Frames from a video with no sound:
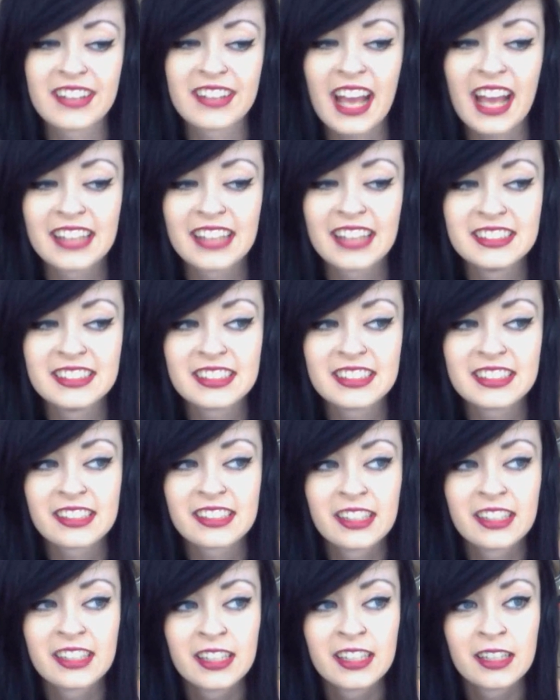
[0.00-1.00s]
and
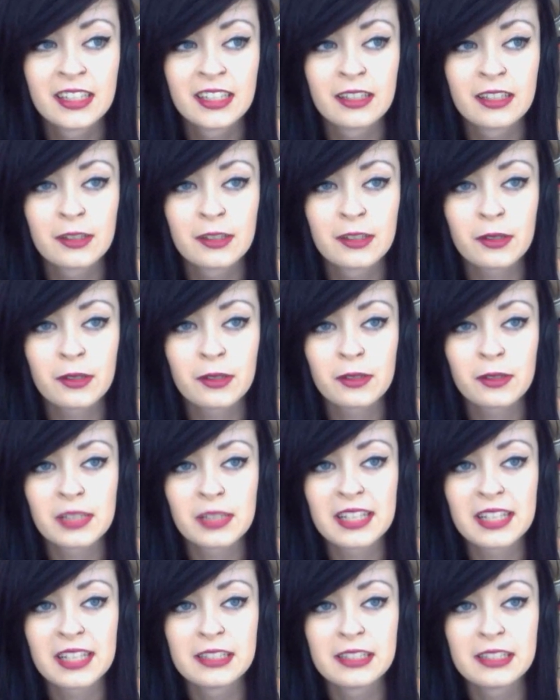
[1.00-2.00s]

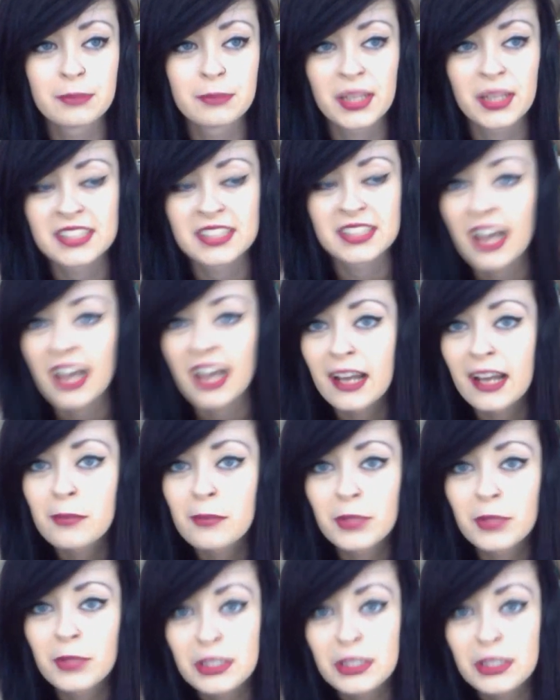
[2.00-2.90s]
in playtime,